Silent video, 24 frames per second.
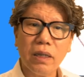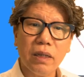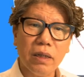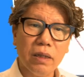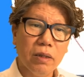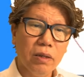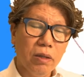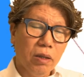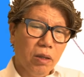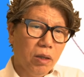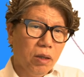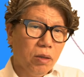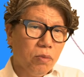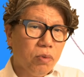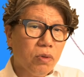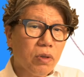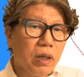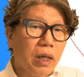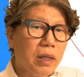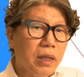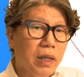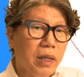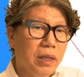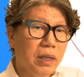it is an
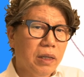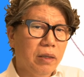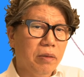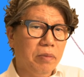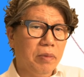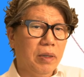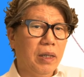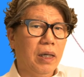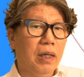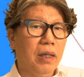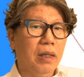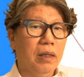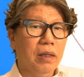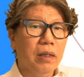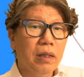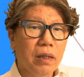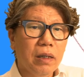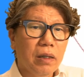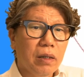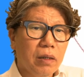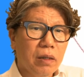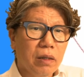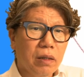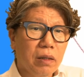impossible task.
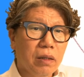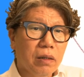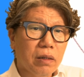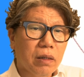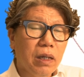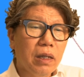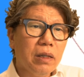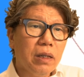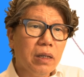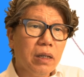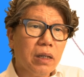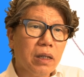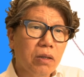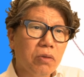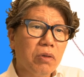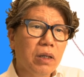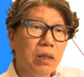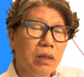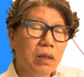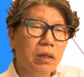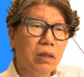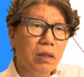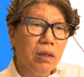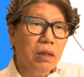So,
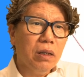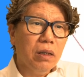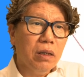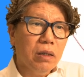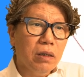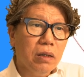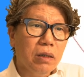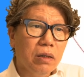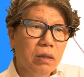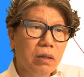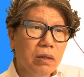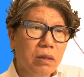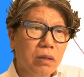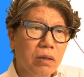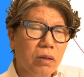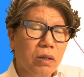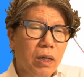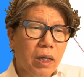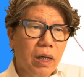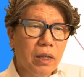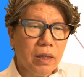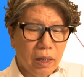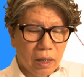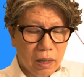in considering
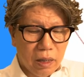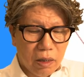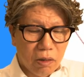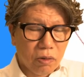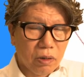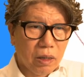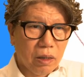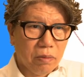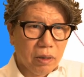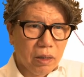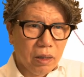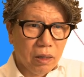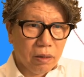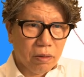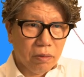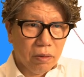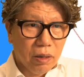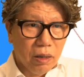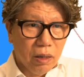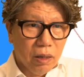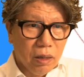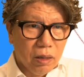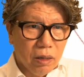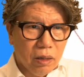this, you can see how the